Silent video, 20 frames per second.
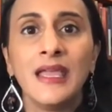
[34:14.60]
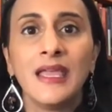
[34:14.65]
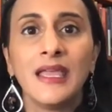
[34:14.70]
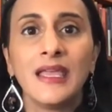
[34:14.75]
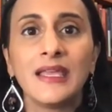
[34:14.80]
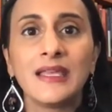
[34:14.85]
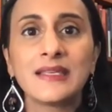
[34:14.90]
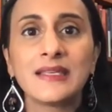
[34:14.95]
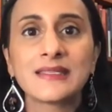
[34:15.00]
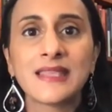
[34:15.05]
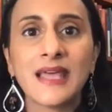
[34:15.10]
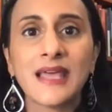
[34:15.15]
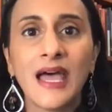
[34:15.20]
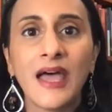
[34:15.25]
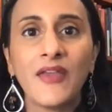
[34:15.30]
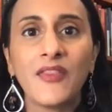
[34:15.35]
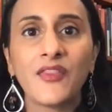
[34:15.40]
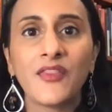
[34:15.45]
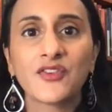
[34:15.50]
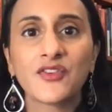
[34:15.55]
is that
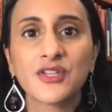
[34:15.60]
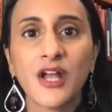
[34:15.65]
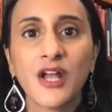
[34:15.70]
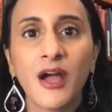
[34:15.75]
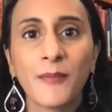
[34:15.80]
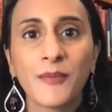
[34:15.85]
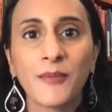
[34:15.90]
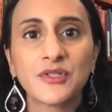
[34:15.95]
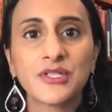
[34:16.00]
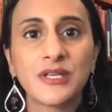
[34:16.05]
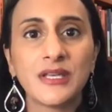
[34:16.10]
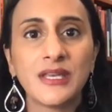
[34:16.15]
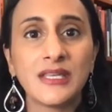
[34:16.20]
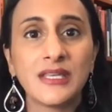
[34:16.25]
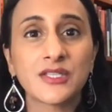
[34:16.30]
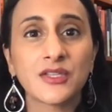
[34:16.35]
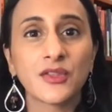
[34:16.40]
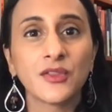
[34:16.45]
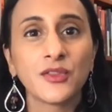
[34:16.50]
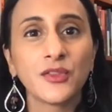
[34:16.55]
there's an opportunity
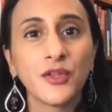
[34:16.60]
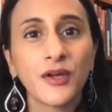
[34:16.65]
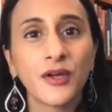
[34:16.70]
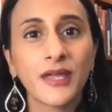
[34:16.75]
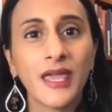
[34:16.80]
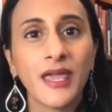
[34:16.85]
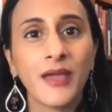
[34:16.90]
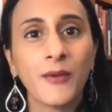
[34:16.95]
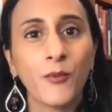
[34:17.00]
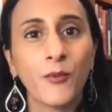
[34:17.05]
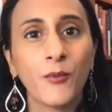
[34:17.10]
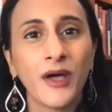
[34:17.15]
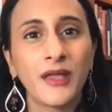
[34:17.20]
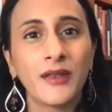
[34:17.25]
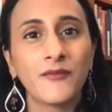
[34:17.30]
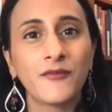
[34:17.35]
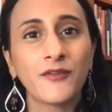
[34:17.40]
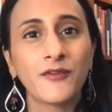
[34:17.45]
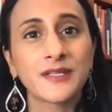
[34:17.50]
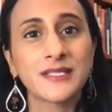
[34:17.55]
to look at
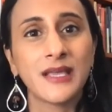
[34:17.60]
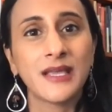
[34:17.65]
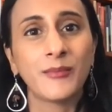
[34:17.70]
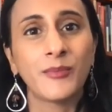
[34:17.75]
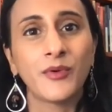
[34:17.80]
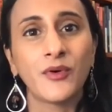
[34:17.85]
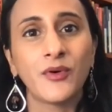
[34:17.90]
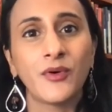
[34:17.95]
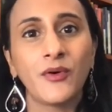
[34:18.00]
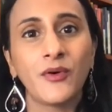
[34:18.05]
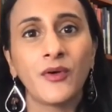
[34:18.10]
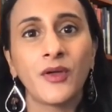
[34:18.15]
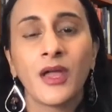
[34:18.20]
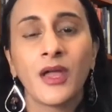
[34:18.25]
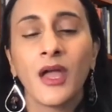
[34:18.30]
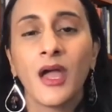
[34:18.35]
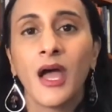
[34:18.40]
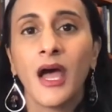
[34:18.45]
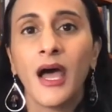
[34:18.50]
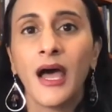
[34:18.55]
what, for example,
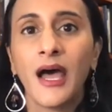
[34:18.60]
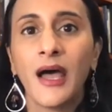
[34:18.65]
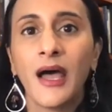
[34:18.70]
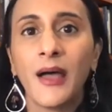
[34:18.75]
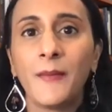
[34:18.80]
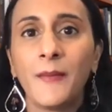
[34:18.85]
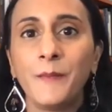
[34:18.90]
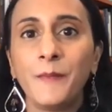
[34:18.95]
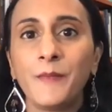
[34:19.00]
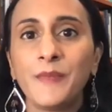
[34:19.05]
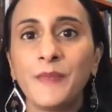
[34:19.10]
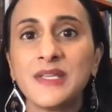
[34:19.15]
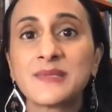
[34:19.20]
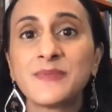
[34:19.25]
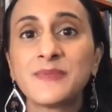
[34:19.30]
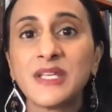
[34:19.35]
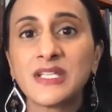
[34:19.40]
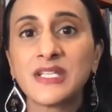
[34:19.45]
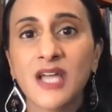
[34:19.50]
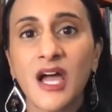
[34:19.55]
um, is
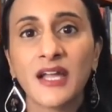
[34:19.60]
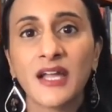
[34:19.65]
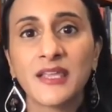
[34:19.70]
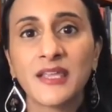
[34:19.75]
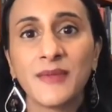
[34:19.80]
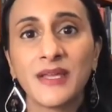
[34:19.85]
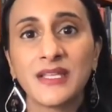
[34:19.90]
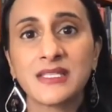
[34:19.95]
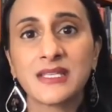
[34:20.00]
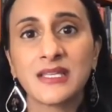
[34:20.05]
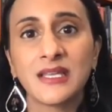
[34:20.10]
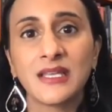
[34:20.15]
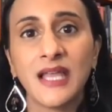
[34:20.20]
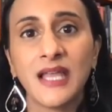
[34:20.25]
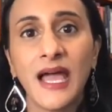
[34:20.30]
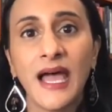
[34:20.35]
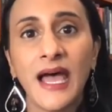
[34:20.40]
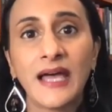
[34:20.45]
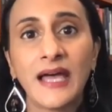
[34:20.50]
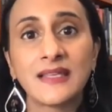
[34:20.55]
being documented
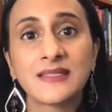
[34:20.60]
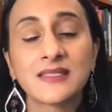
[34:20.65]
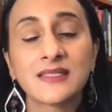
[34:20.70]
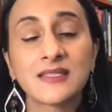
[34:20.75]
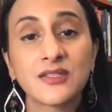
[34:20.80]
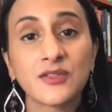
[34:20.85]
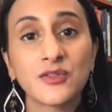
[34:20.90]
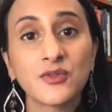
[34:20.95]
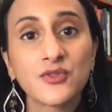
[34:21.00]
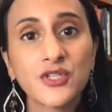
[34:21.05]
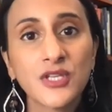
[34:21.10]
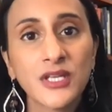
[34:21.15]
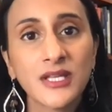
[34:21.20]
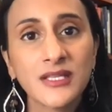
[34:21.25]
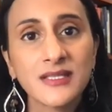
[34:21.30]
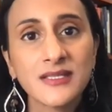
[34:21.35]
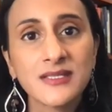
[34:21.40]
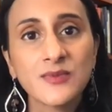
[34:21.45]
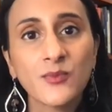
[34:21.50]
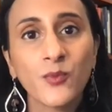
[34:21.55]
as
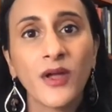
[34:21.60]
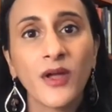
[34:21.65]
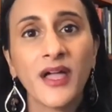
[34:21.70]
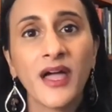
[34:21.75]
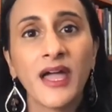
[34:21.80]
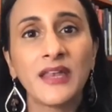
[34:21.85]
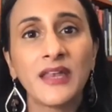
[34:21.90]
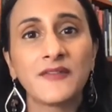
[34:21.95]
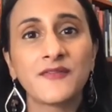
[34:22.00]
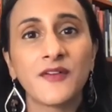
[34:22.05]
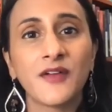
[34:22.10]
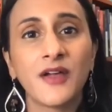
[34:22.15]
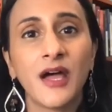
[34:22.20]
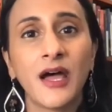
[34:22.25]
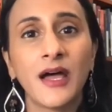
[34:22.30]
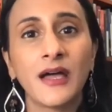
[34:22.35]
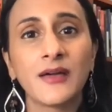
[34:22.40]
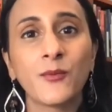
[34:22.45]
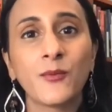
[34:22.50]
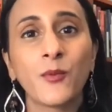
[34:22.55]
solutions. What kind of,
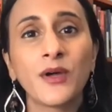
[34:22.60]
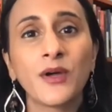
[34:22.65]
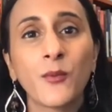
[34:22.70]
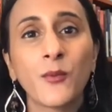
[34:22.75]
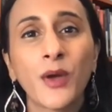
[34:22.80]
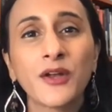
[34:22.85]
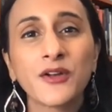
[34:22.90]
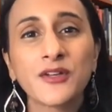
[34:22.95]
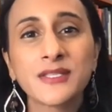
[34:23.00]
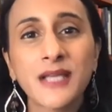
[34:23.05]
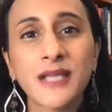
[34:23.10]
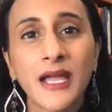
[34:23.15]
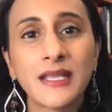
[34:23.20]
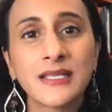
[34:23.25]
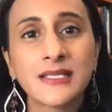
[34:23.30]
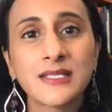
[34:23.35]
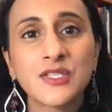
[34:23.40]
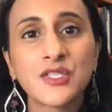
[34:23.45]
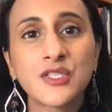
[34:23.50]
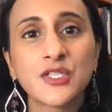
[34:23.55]
uh, what, what are
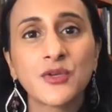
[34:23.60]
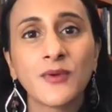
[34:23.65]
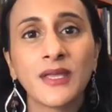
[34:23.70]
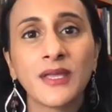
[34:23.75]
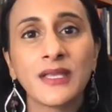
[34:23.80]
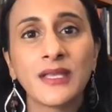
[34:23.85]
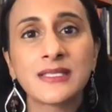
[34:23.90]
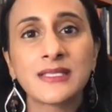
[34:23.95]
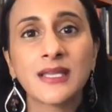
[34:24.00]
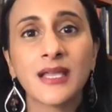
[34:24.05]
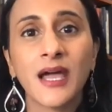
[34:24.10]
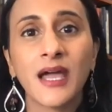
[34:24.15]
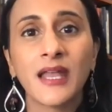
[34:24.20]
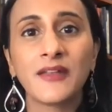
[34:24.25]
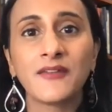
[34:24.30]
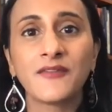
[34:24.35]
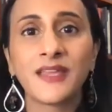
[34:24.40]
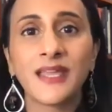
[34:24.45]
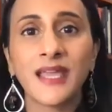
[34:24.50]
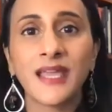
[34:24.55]
scientists doing to kind
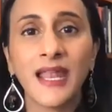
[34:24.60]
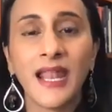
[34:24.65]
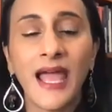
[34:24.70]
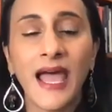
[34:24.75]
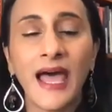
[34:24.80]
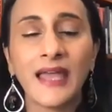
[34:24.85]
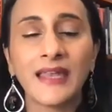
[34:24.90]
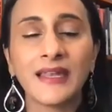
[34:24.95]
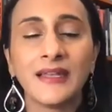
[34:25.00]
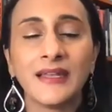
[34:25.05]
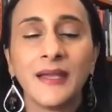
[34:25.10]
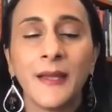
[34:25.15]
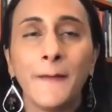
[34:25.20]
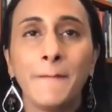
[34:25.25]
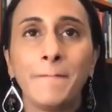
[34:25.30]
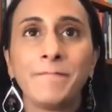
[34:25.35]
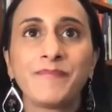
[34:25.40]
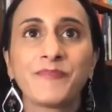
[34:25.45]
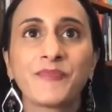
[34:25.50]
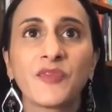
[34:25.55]
of get at
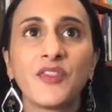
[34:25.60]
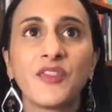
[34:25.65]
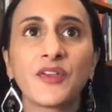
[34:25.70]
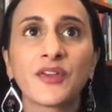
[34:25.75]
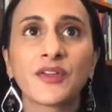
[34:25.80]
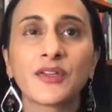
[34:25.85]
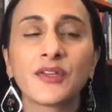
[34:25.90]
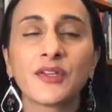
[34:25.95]
the